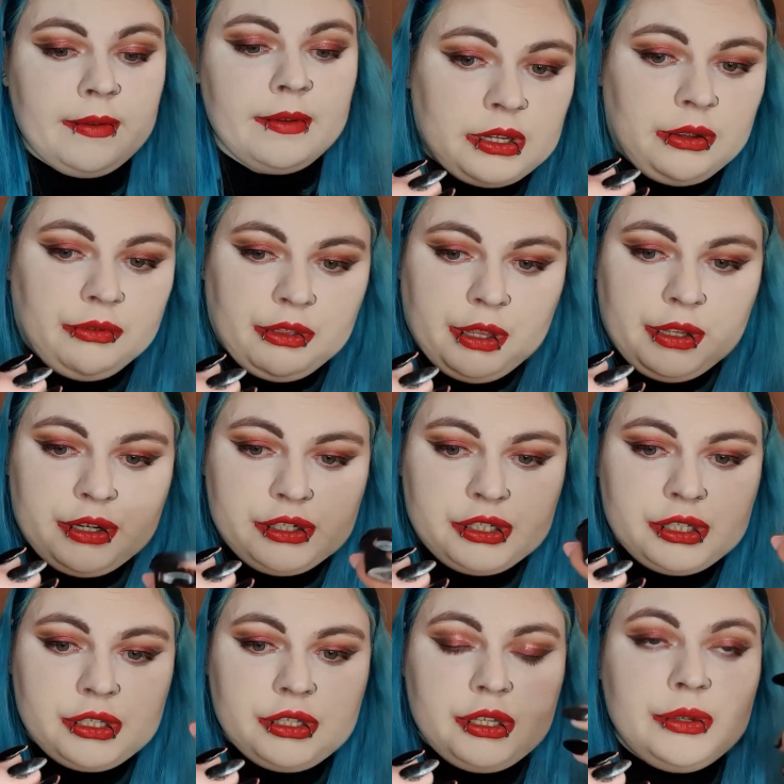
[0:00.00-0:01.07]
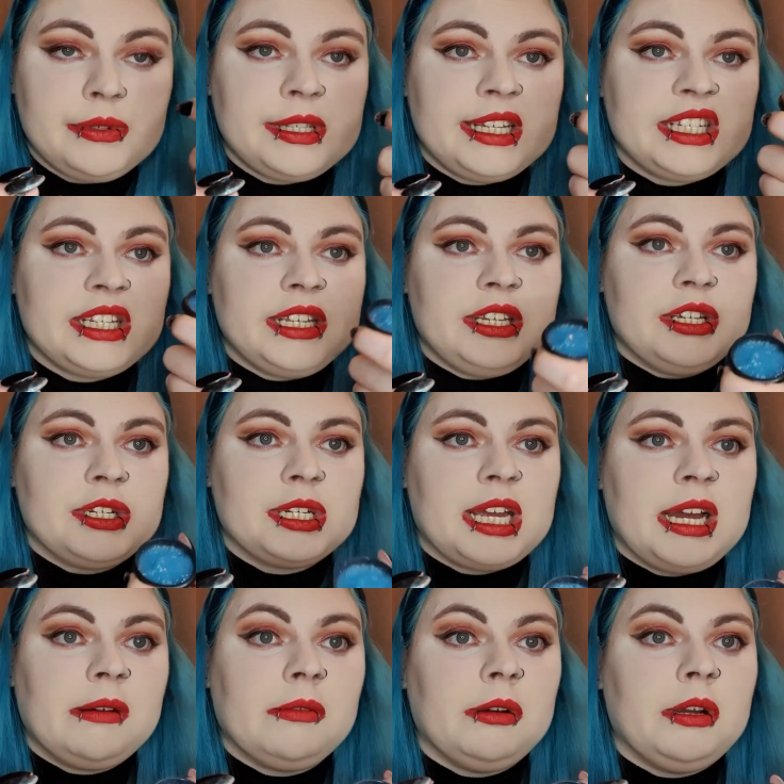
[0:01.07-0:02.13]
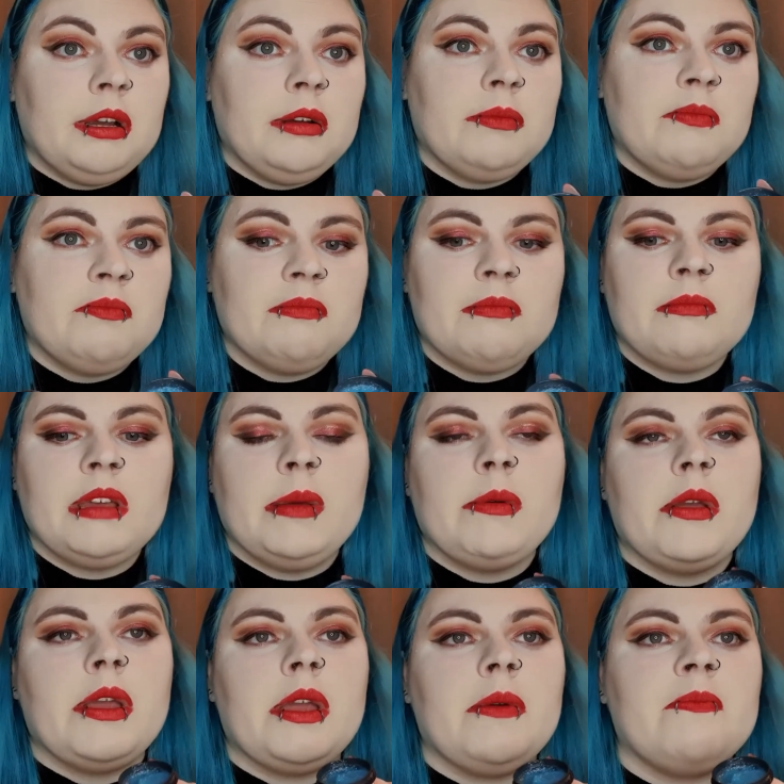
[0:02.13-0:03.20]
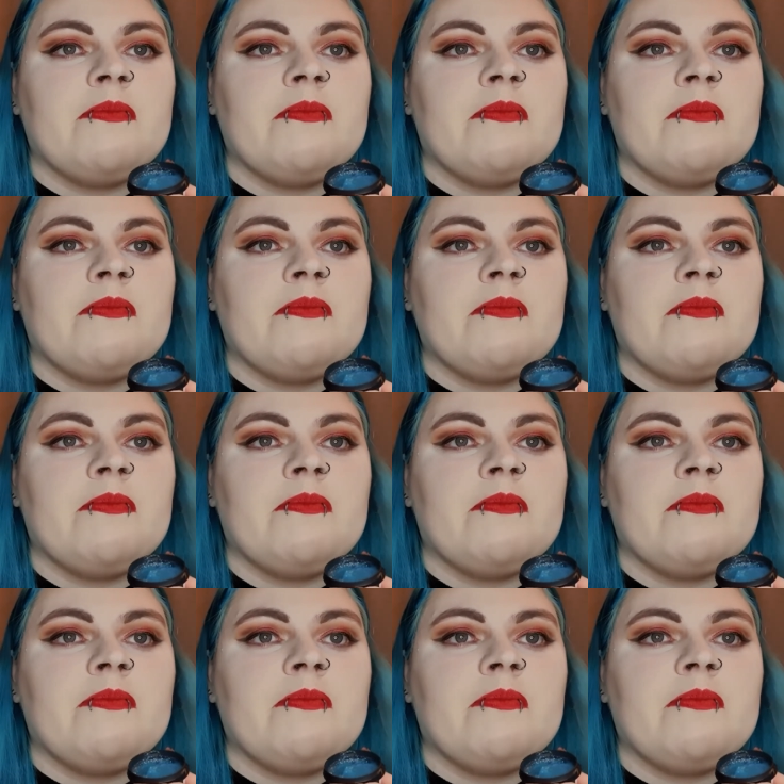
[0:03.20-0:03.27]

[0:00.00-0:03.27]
so you just use this in your shower maybe